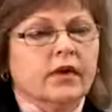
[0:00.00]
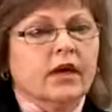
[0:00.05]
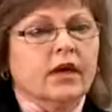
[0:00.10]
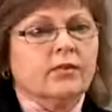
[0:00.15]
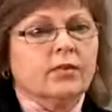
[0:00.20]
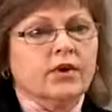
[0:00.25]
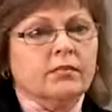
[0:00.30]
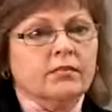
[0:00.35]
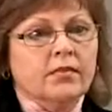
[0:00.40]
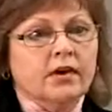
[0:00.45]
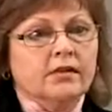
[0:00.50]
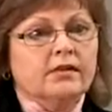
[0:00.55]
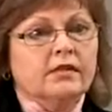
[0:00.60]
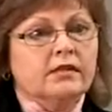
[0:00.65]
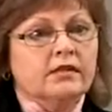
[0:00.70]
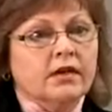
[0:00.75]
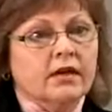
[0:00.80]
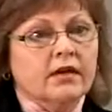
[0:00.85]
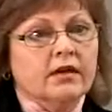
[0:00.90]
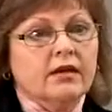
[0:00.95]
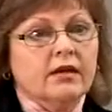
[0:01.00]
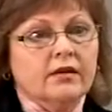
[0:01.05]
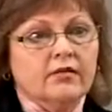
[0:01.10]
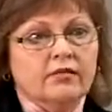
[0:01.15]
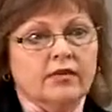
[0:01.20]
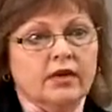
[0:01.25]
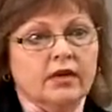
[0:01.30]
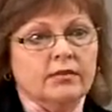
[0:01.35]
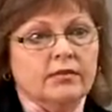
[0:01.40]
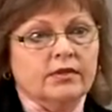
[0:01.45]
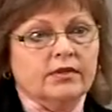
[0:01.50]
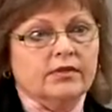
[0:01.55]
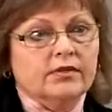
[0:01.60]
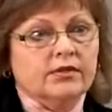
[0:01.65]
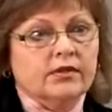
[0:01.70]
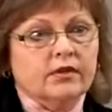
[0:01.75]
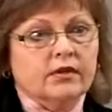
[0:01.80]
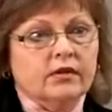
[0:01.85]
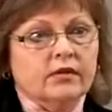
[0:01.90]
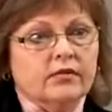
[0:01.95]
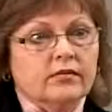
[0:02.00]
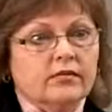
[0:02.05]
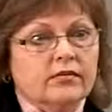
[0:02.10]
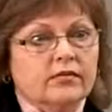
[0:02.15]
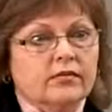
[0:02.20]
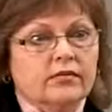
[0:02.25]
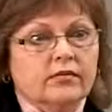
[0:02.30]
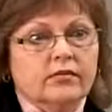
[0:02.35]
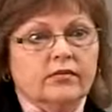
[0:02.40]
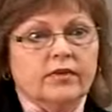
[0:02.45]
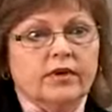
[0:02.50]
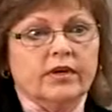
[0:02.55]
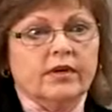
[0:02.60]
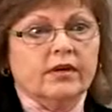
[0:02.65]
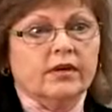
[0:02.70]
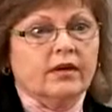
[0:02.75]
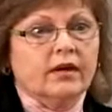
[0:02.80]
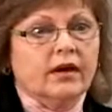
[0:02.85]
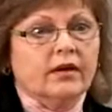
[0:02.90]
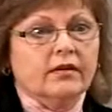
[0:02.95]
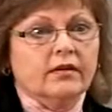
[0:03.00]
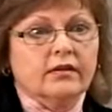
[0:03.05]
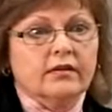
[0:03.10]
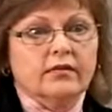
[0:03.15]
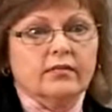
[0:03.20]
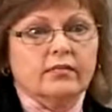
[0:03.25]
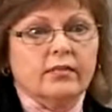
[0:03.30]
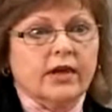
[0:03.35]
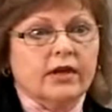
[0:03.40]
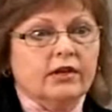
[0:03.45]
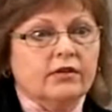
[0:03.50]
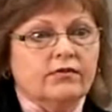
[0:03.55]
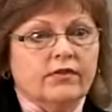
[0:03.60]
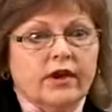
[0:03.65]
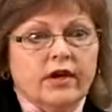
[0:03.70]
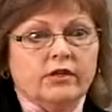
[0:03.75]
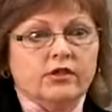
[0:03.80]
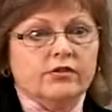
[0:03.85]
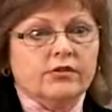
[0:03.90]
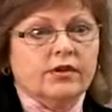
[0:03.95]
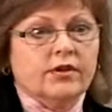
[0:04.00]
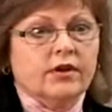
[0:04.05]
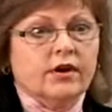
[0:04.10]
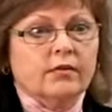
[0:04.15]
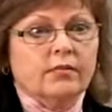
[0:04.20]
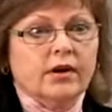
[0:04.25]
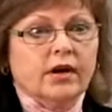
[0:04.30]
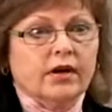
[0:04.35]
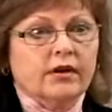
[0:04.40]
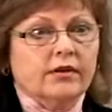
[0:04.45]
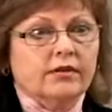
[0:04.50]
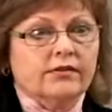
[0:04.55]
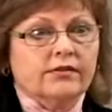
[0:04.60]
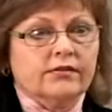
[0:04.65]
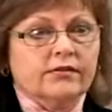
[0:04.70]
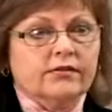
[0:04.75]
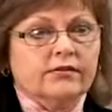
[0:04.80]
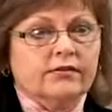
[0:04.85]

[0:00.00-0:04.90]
And we must take in vitamin C. We cannot manufacture it in our bodies.